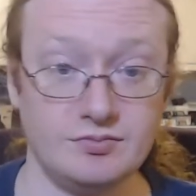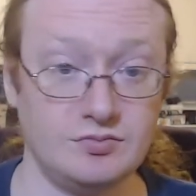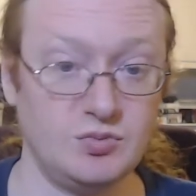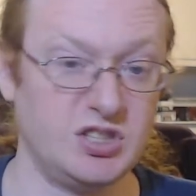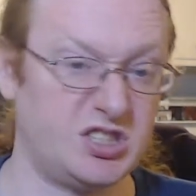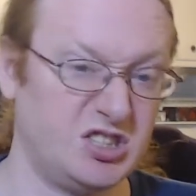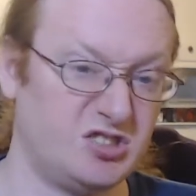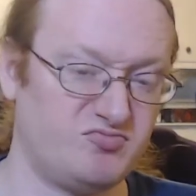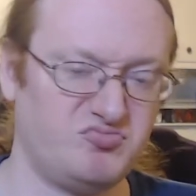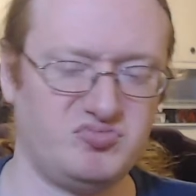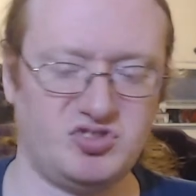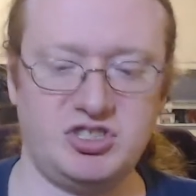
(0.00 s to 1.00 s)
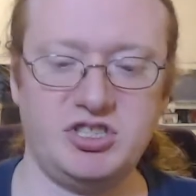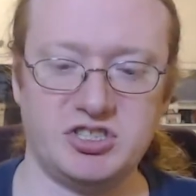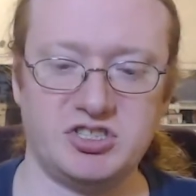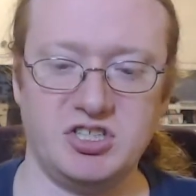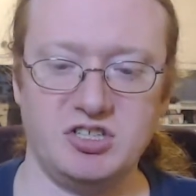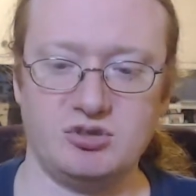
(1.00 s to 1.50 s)
which is
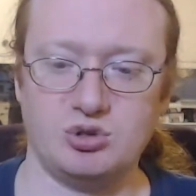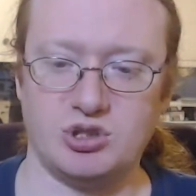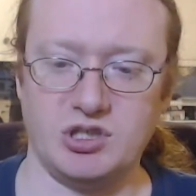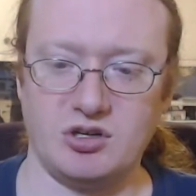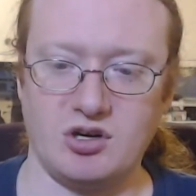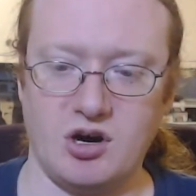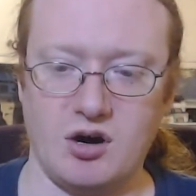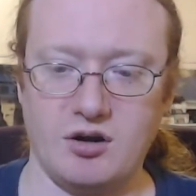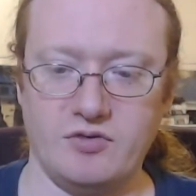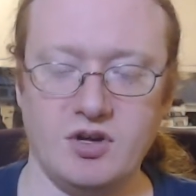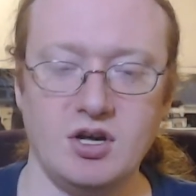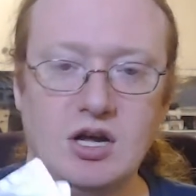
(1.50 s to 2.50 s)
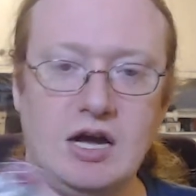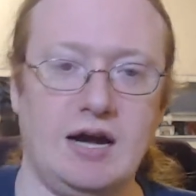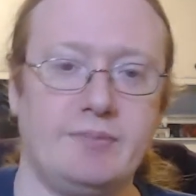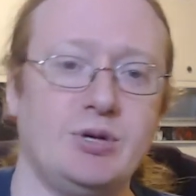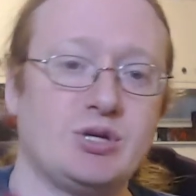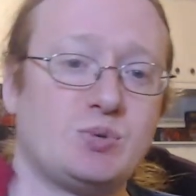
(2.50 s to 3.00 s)
just an interesting card of, I
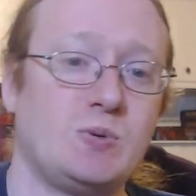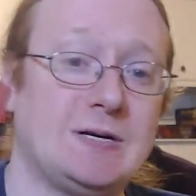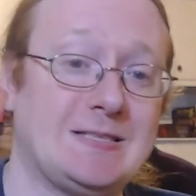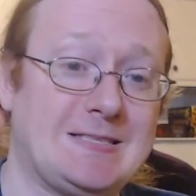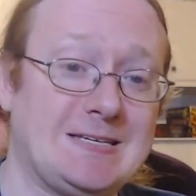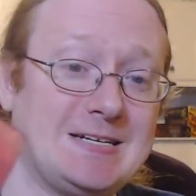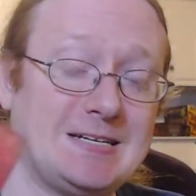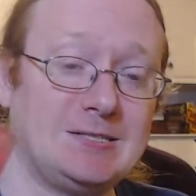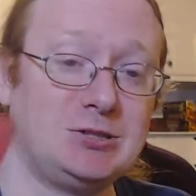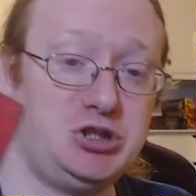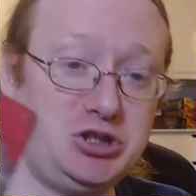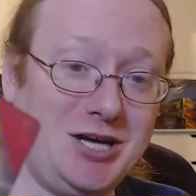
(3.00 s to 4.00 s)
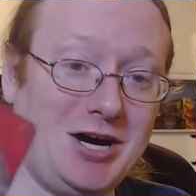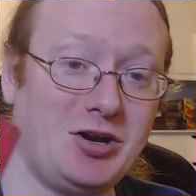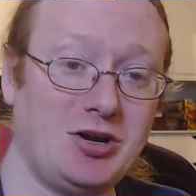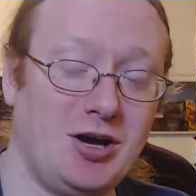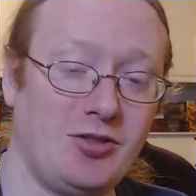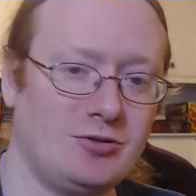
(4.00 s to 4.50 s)
missed one thing and I shot another.